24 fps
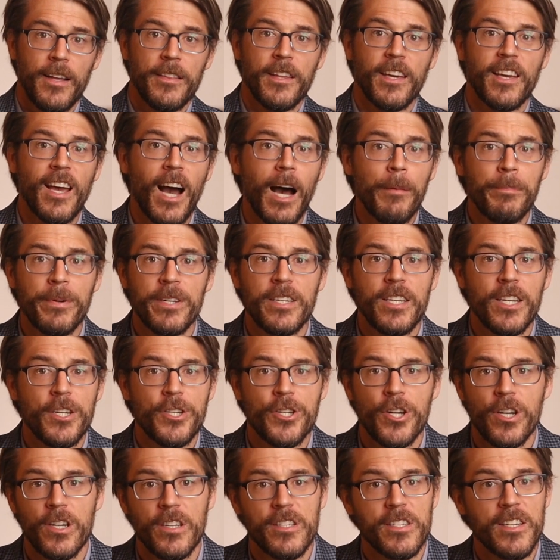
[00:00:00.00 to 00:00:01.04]
The
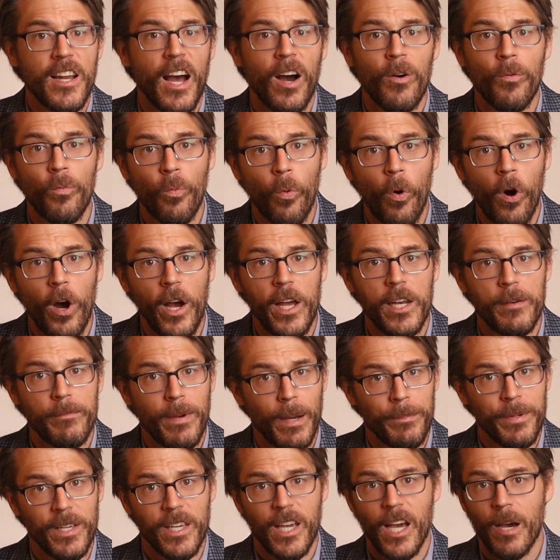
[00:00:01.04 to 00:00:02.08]
competition is not won
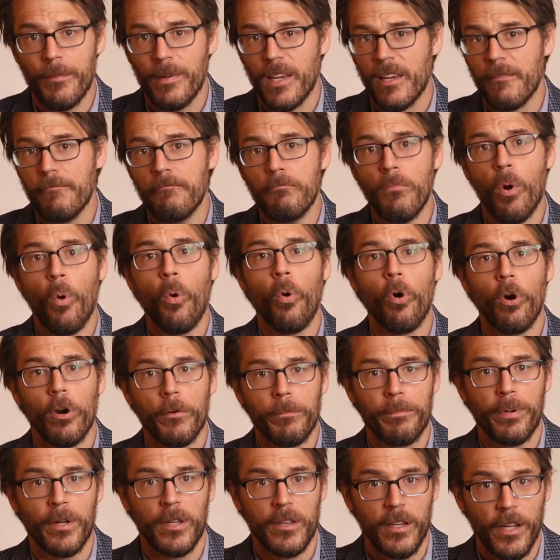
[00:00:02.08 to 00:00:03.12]
by becoming more
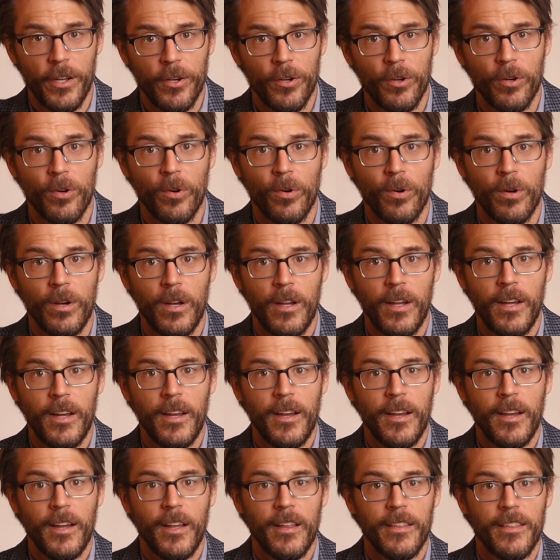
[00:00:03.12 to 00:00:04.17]
political.
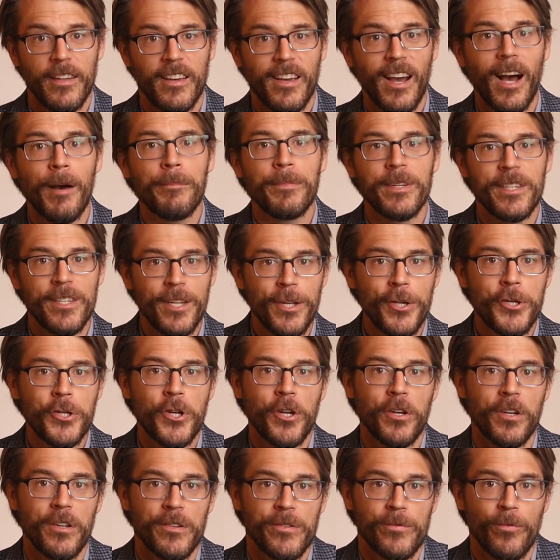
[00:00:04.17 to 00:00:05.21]
The
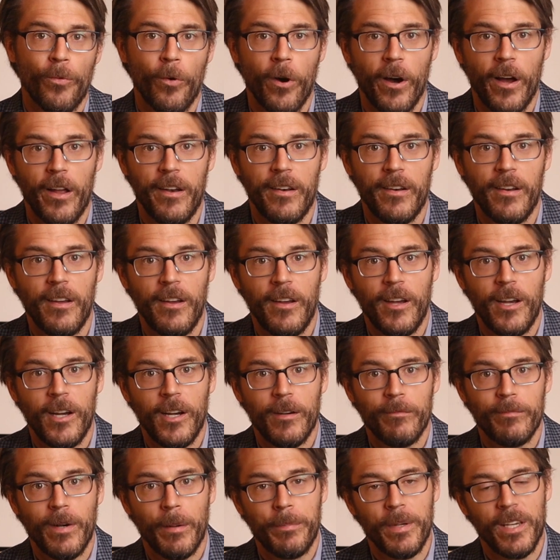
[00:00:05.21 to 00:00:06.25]
competition is won
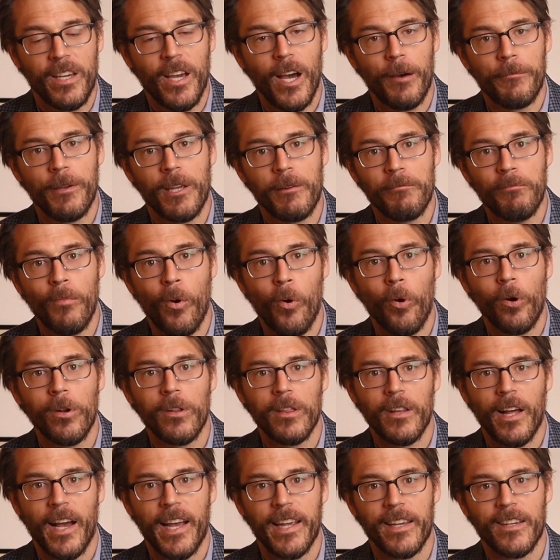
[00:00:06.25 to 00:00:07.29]
by becoming more
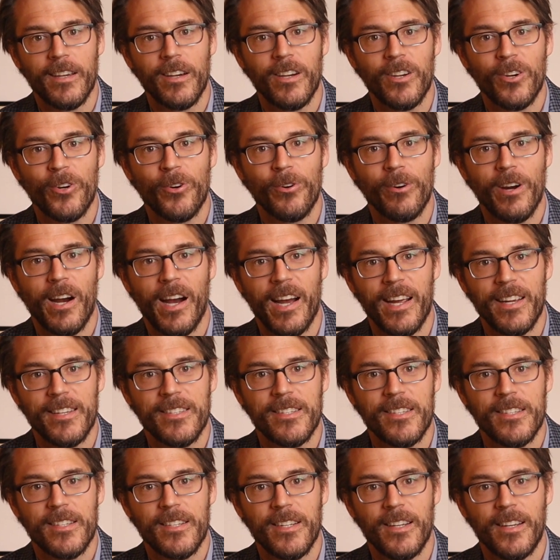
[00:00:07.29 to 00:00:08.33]
like
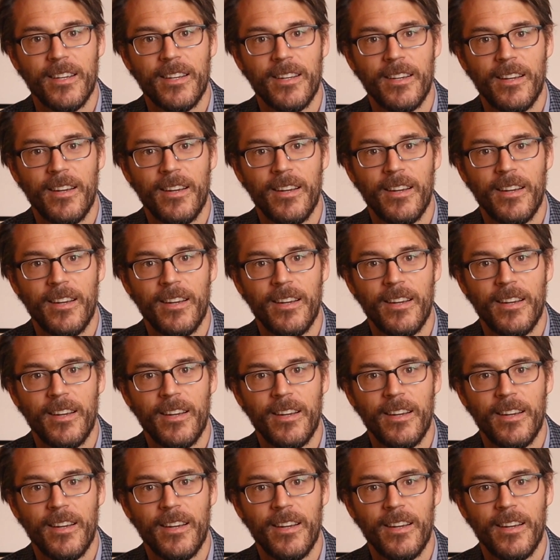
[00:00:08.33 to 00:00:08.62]
Christ.